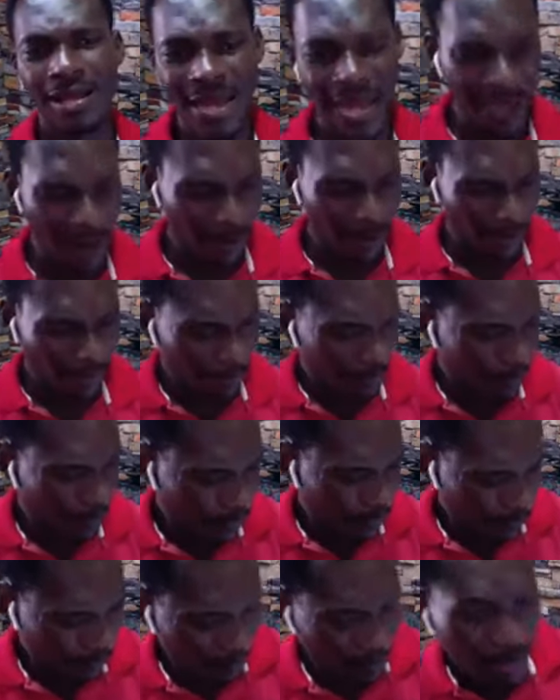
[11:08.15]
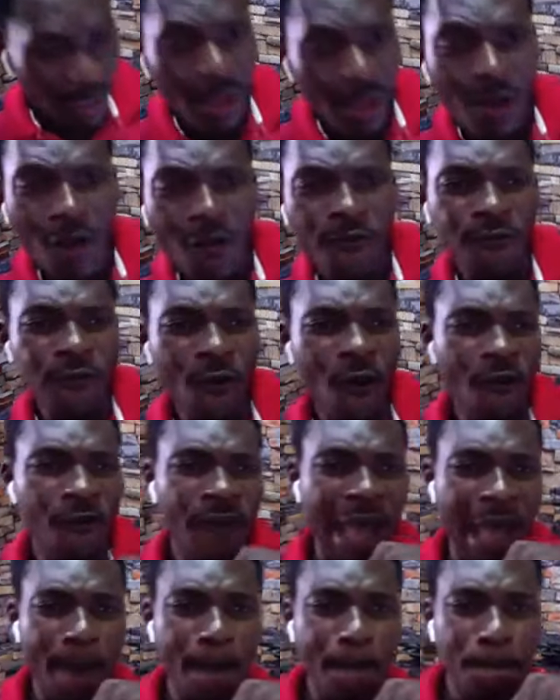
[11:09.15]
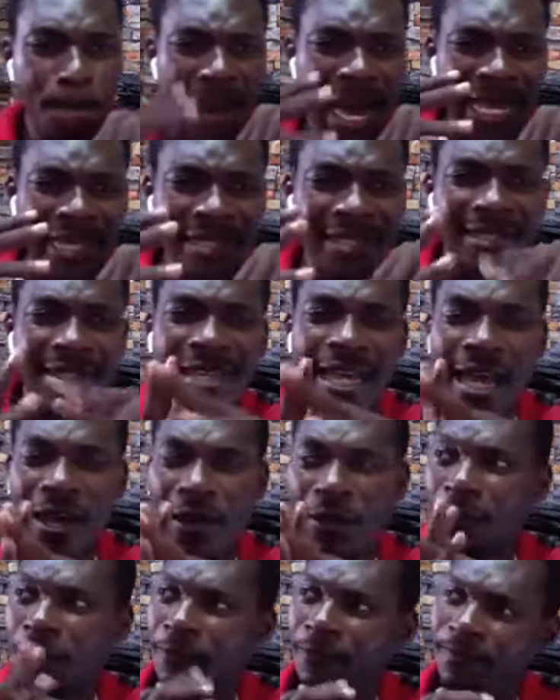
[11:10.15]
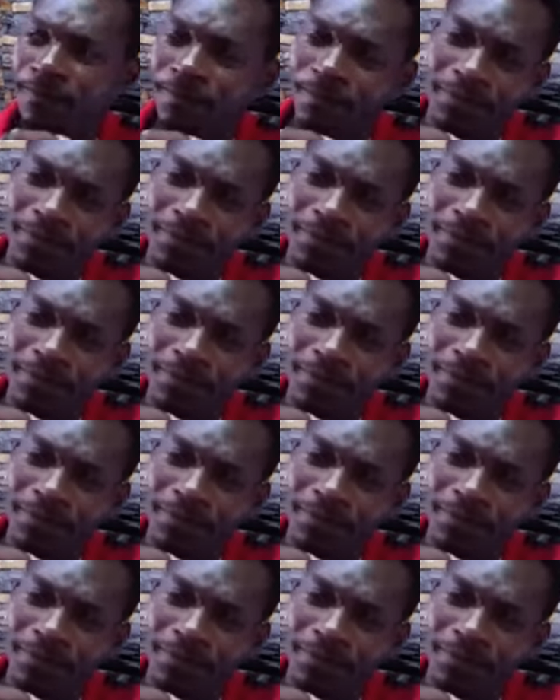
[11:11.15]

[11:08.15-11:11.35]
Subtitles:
Now, for over months now,